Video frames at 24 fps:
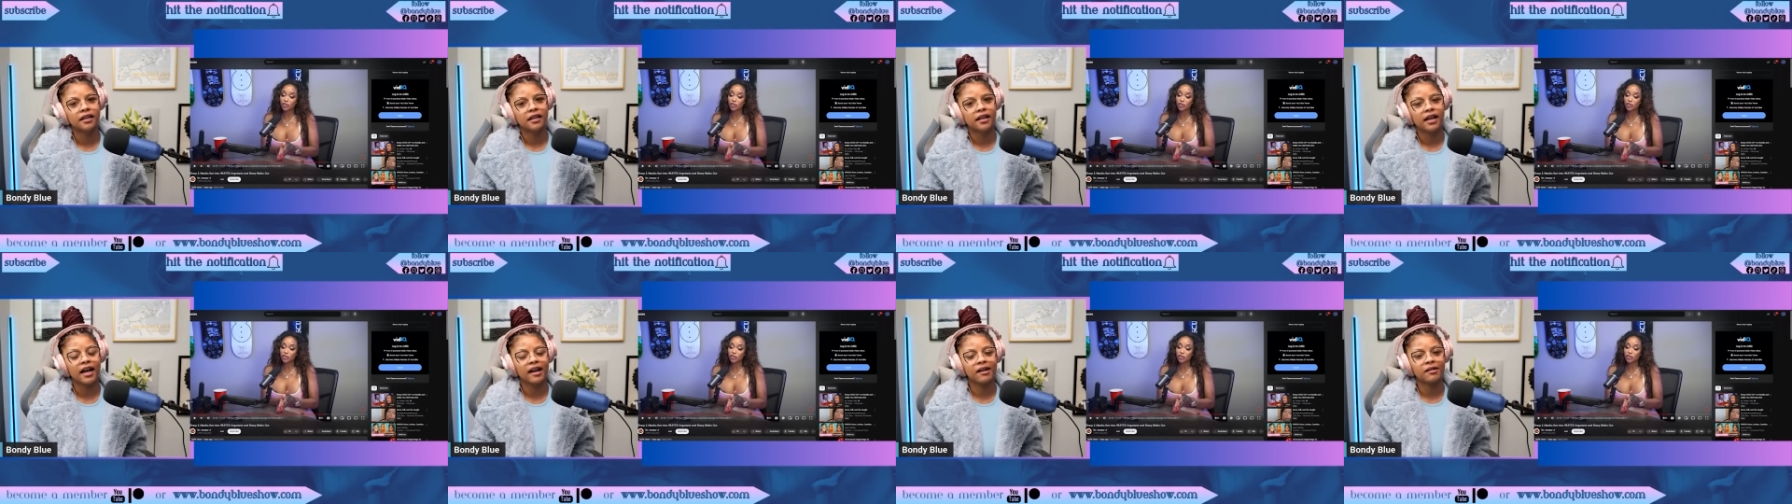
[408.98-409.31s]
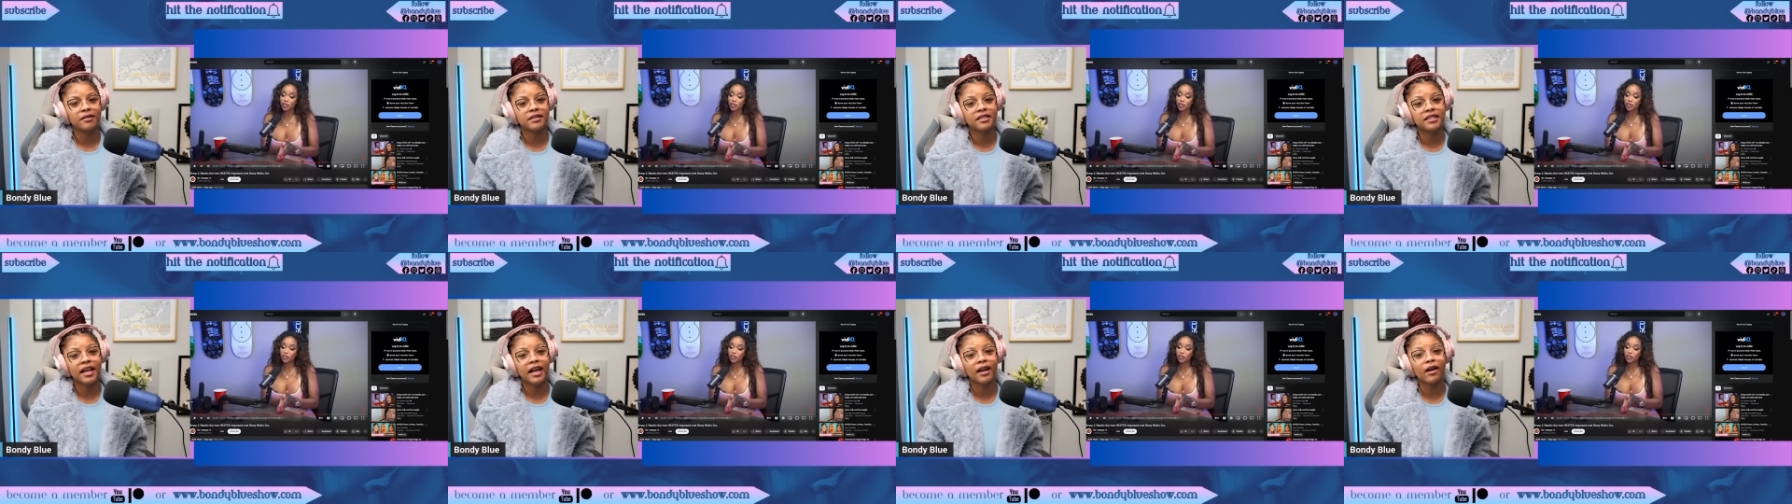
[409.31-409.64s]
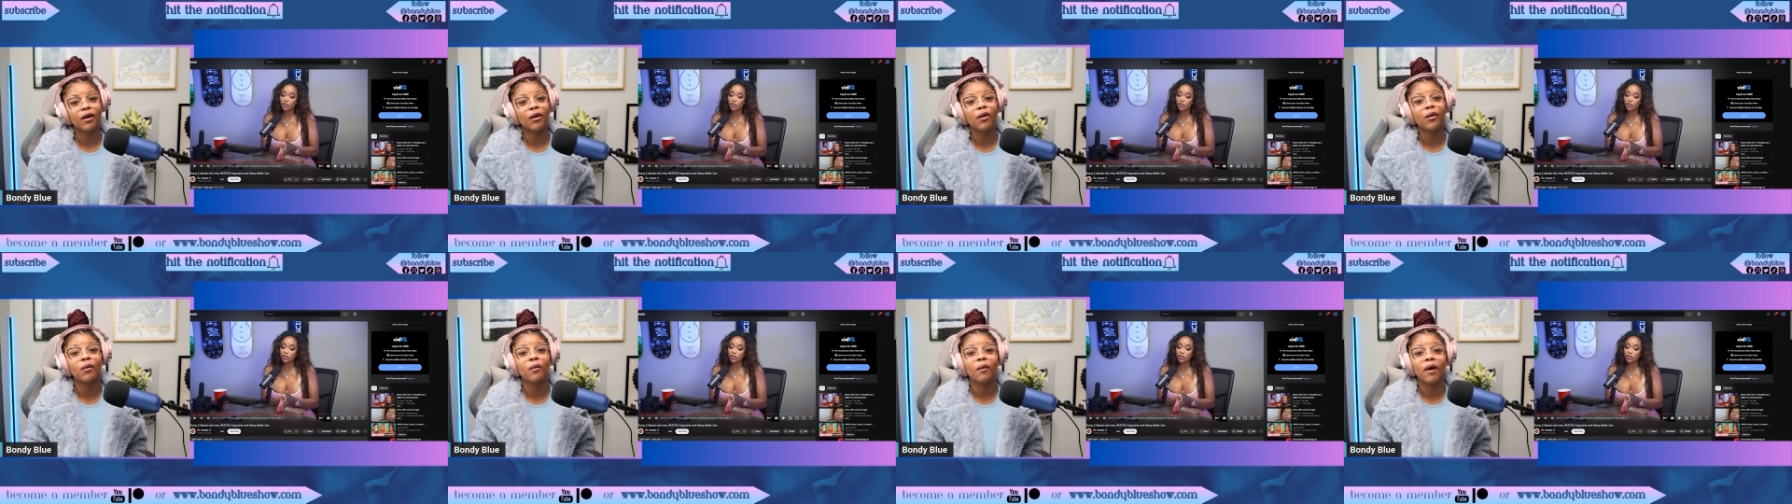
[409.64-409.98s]
I was like,
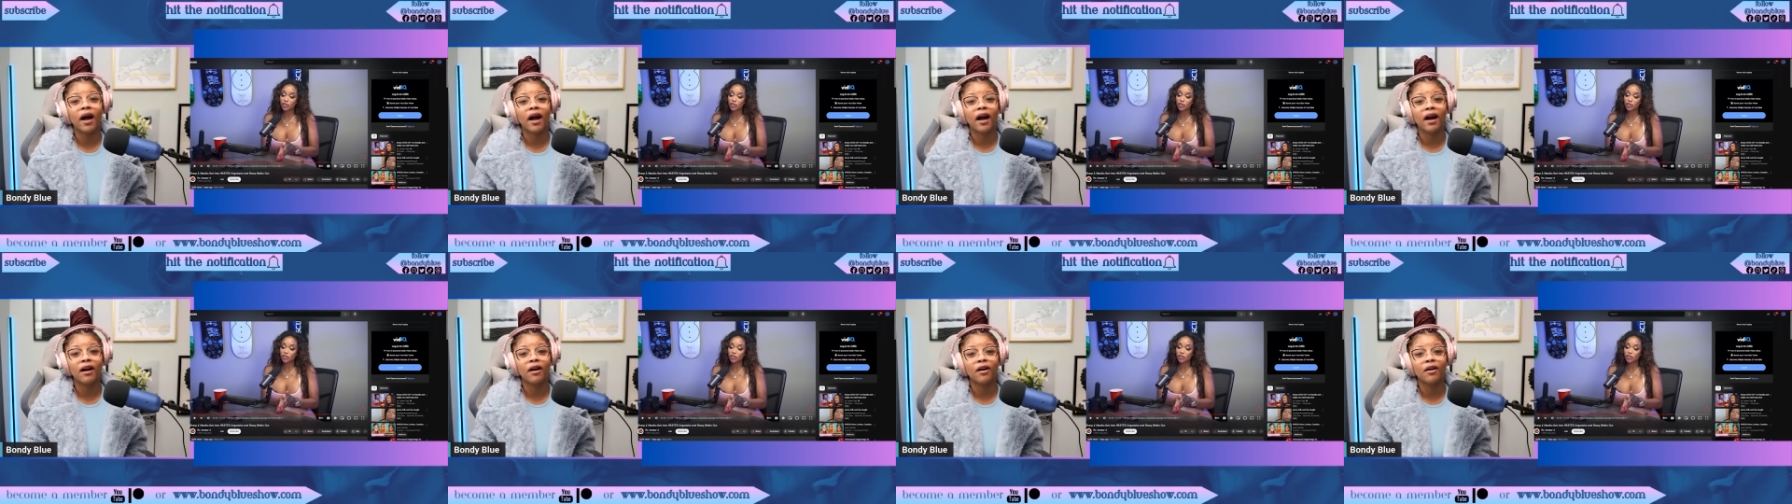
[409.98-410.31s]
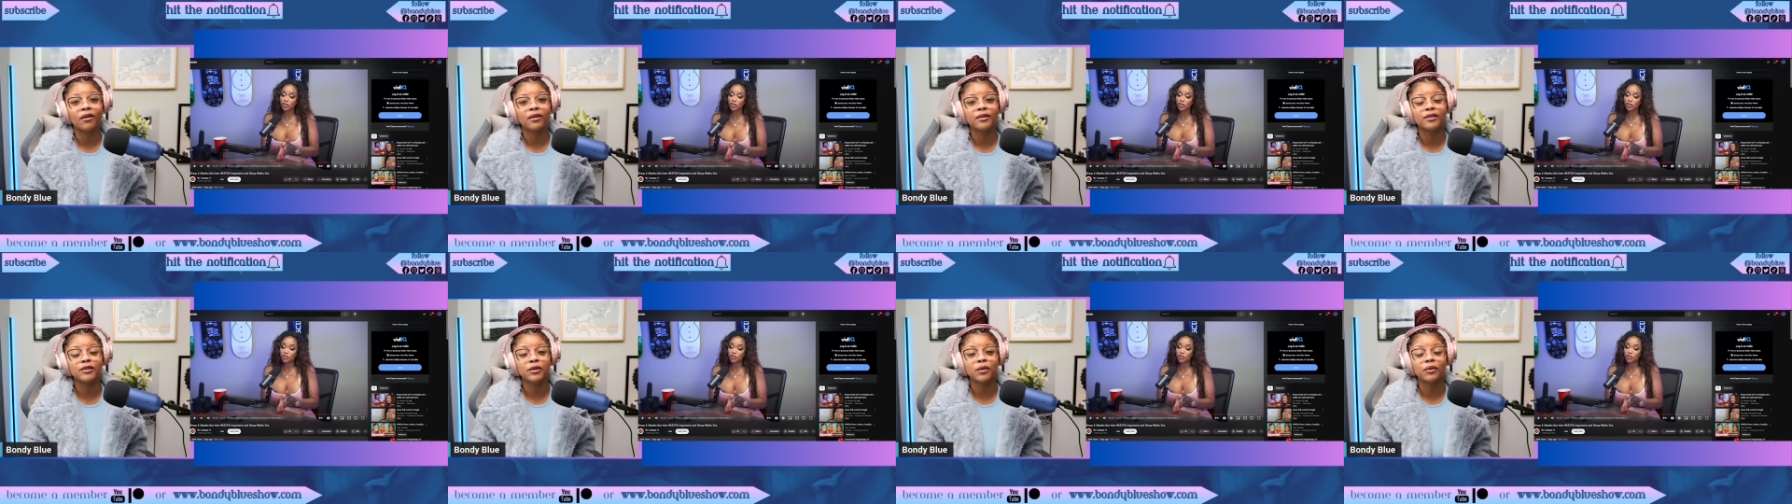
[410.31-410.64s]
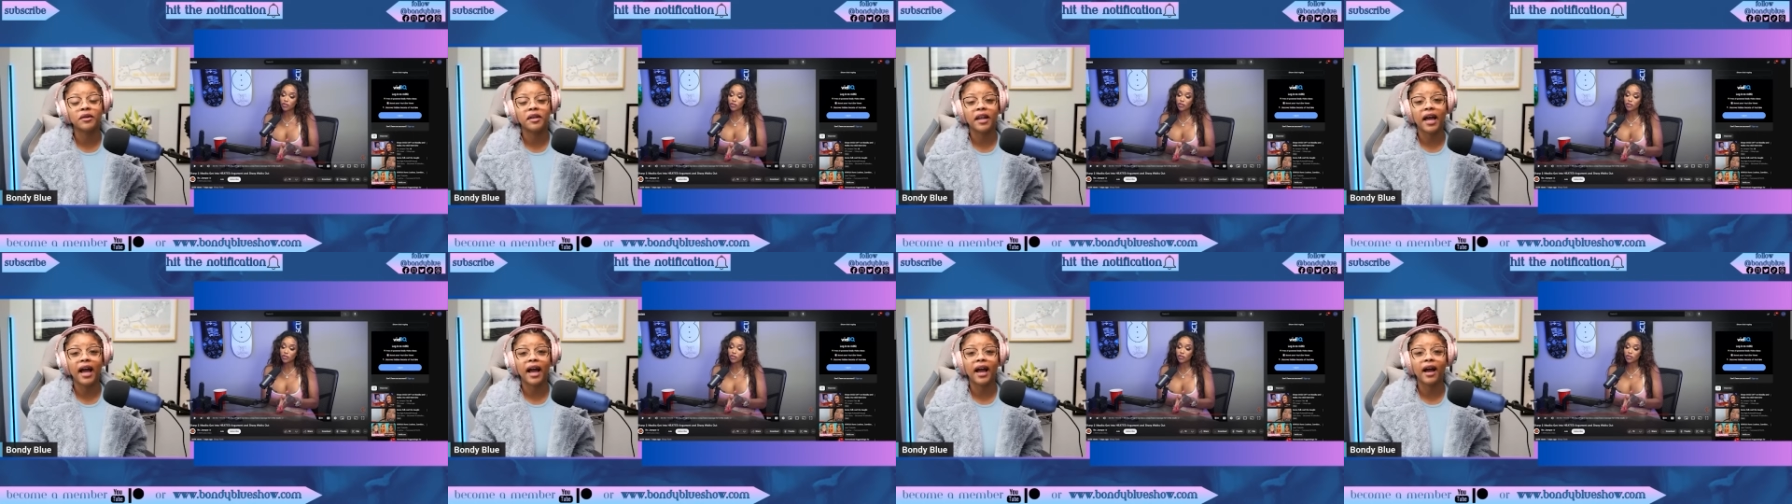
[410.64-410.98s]
oh wow. So
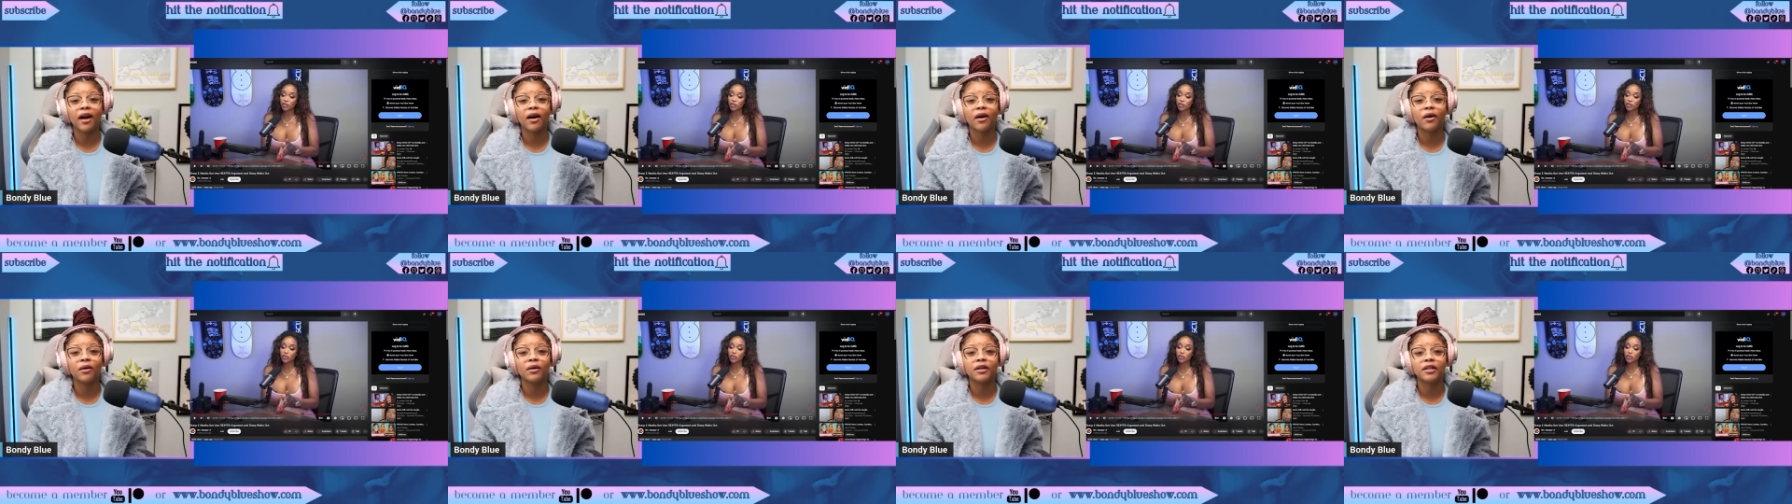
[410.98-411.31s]
now,